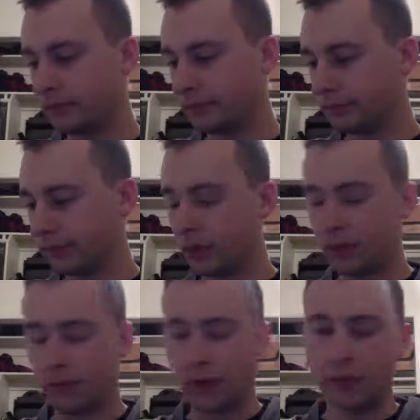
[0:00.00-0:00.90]
We could
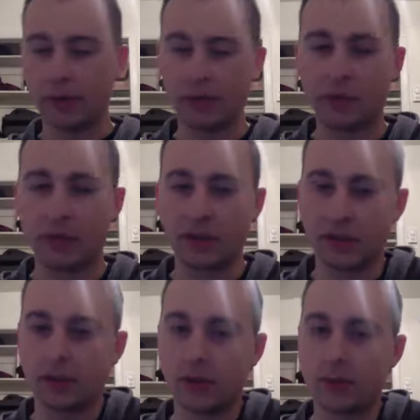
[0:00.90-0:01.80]
probably skip the
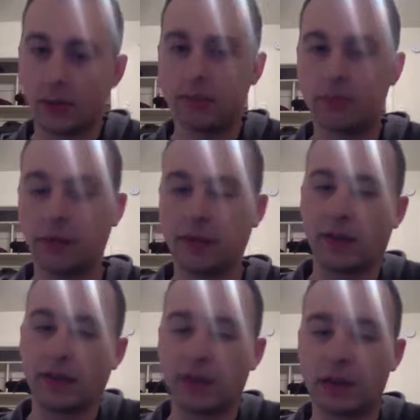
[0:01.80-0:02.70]
discovery part because that's
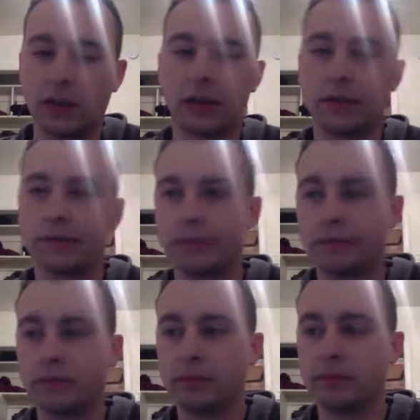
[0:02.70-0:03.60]
like a
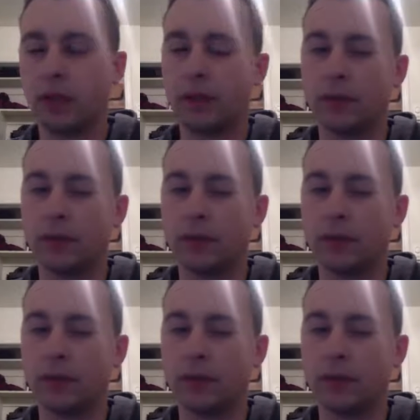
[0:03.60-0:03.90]
given.